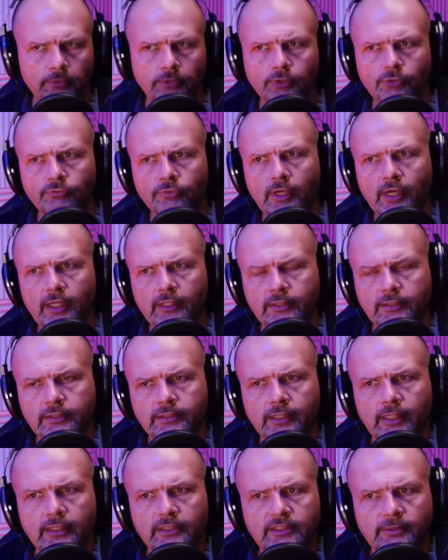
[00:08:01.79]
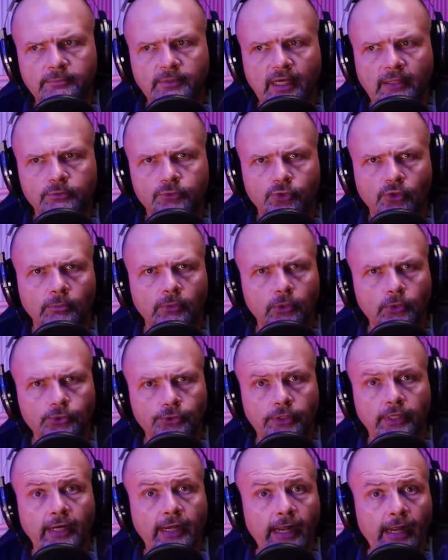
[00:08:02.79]
You've got sometimes criminals
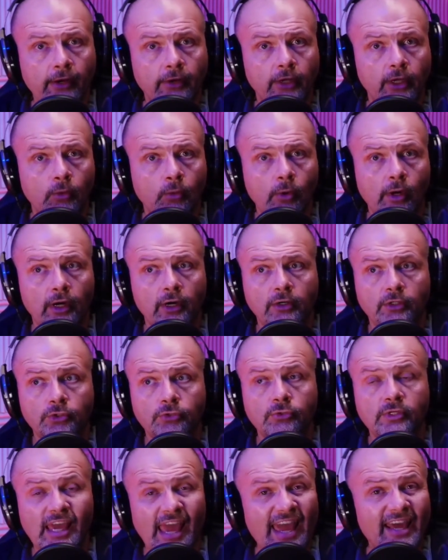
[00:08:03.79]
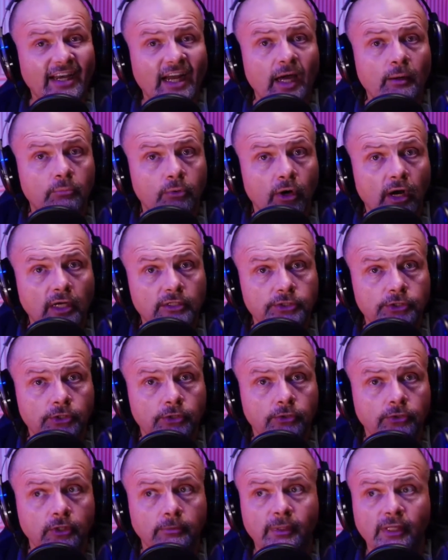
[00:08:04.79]
are in an area where you cannot
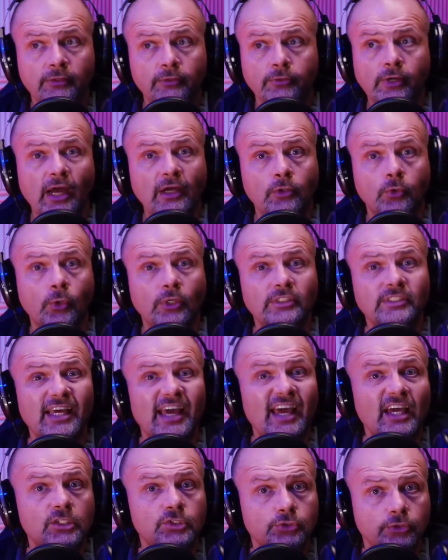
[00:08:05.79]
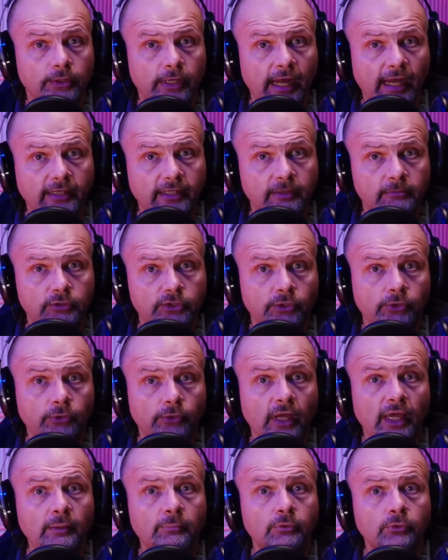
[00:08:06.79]
prosecute them and they're not going to extradite them. So
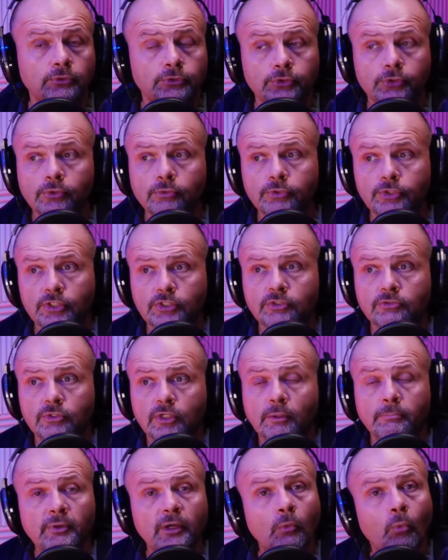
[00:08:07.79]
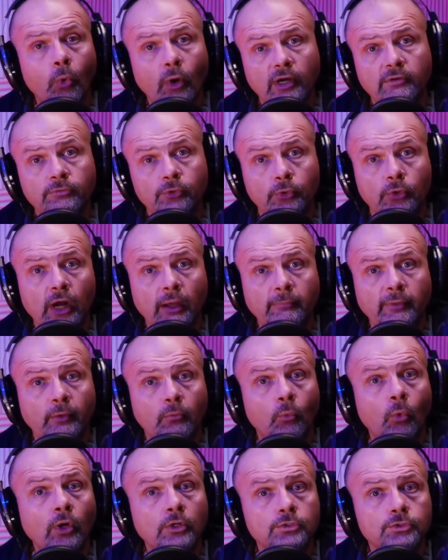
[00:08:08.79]
they're able to just commit whatever crime they
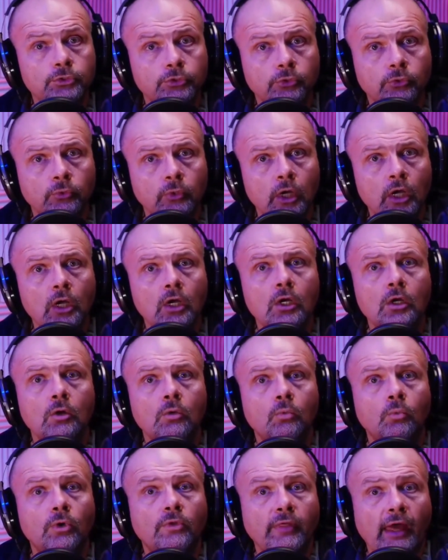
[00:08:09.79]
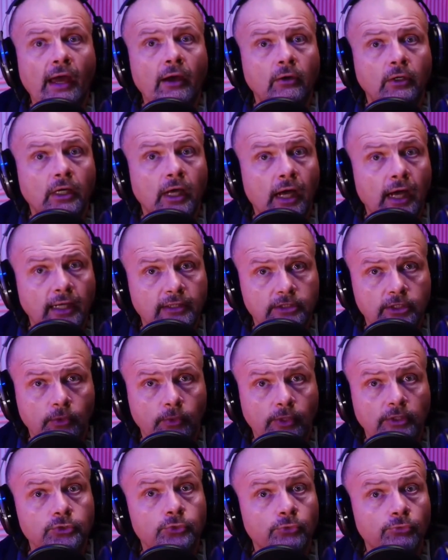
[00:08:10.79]
want to without
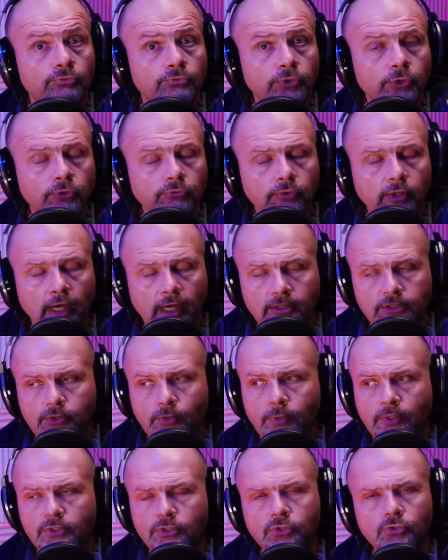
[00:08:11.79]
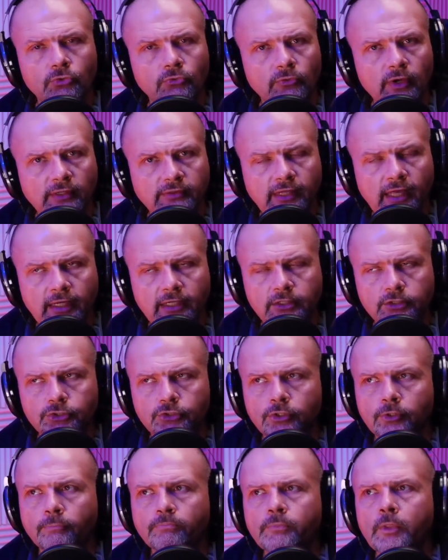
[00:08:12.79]
consequence or fear of consequence. So you've got that
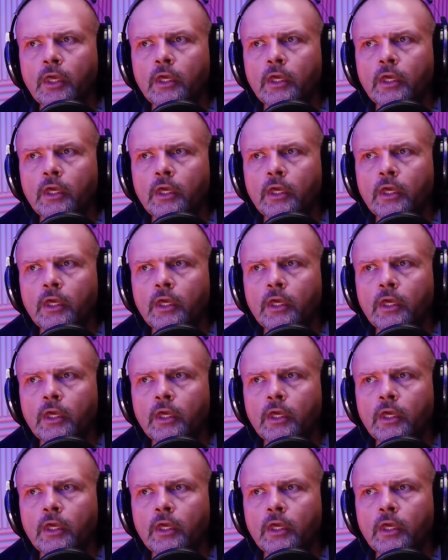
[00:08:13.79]
issue.